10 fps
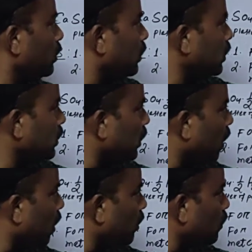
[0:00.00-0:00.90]
This
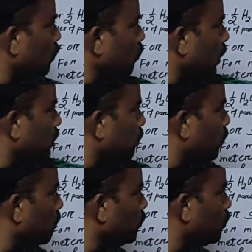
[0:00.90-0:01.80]
from
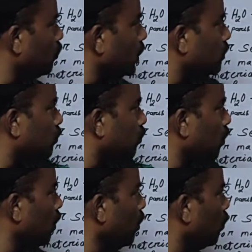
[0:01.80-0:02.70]

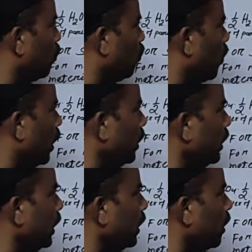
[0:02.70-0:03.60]
2H2O,
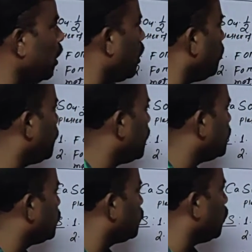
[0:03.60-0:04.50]
1.5
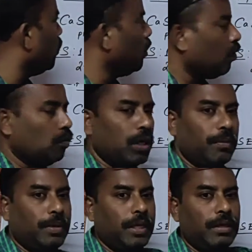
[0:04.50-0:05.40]
H2O
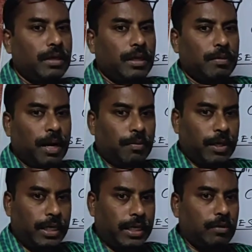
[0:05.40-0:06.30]
will be
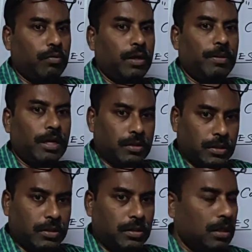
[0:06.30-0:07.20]
evaporated, will be
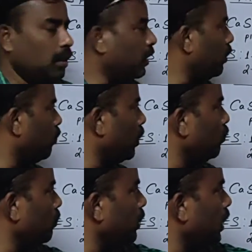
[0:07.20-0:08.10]
lost. Then what
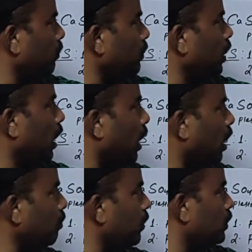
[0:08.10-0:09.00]
will be left?
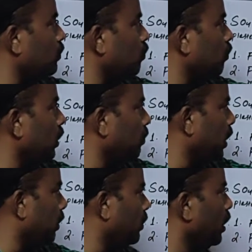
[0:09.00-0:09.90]
Half H2O will
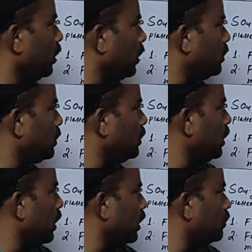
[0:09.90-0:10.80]
be left. That is
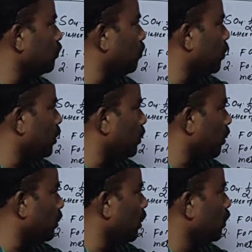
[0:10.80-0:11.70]
CaSO4
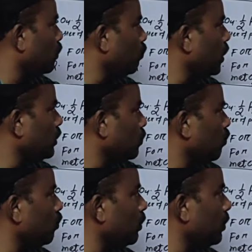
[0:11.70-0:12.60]
dot 2H2O
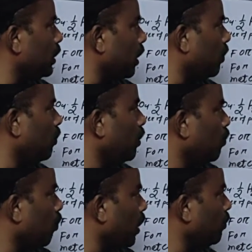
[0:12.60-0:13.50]
will be now
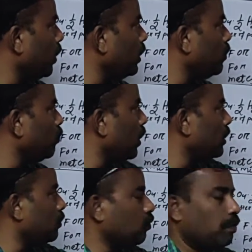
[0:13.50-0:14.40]
1 by 2
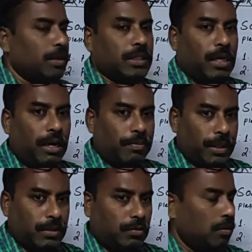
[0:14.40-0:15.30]
H2O means half
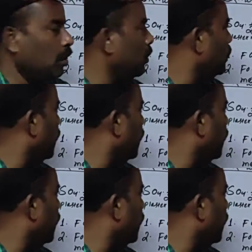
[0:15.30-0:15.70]
H2O.